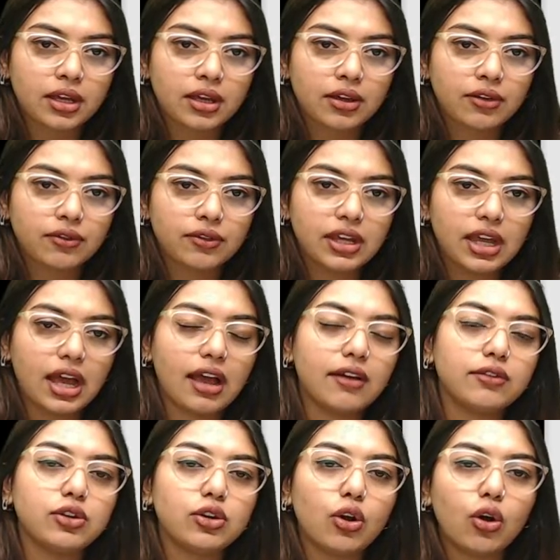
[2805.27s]
we have
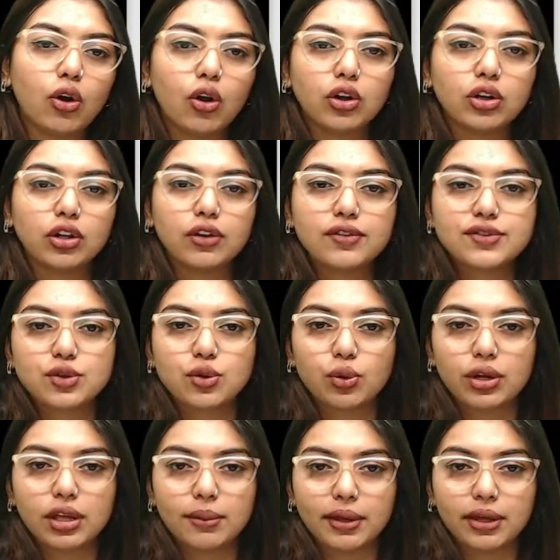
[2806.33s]
lot of
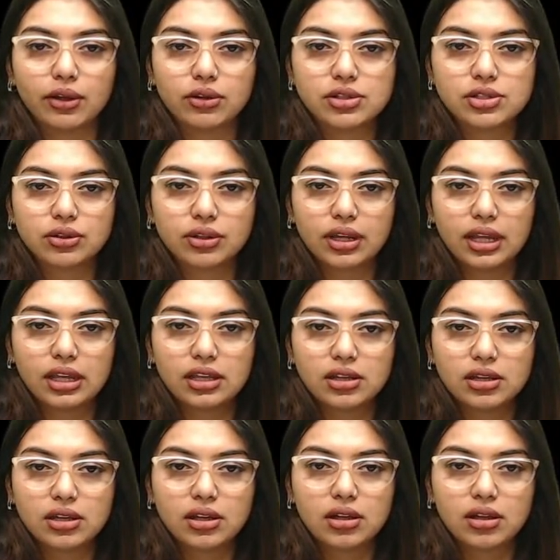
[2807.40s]
sodium ions. Okay,
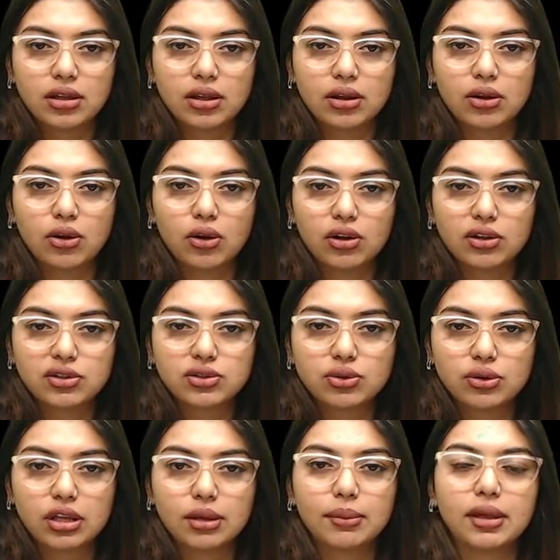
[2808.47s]
lot of
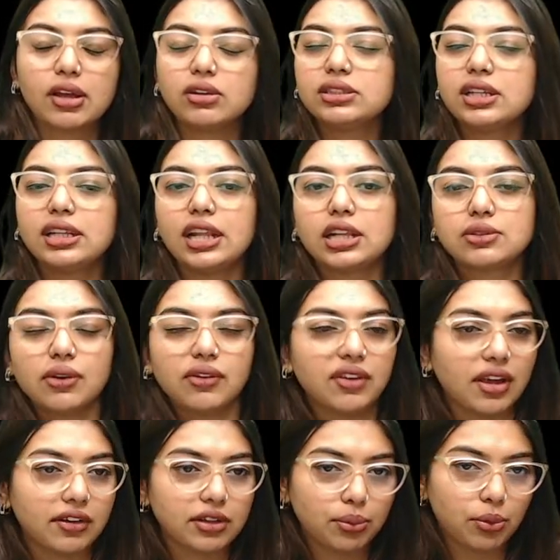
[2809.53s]
sodium ions, and that's why we
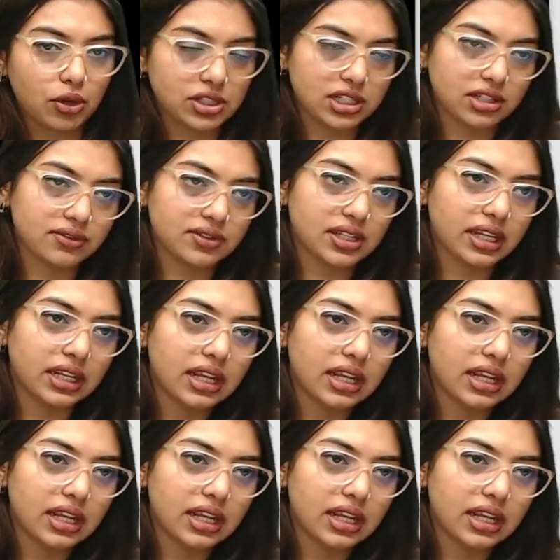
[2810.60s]
have the positive sign.